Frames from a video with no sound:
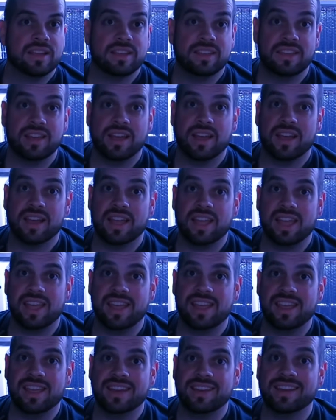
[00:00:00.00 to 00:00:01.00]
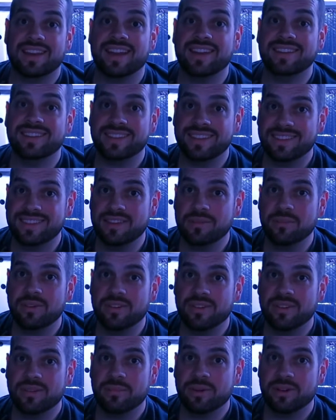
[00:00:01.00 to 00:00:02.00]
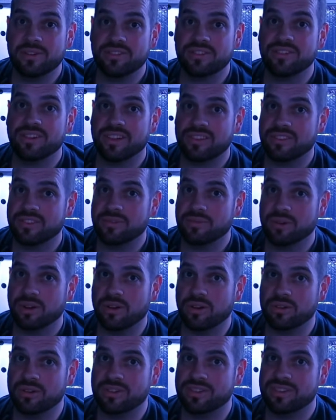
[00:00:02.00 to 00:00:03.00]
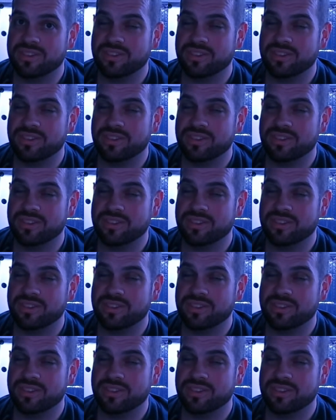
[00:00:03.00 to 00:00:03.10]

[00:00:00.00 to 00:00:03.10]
Yeah, and I did see a mouse cross the road,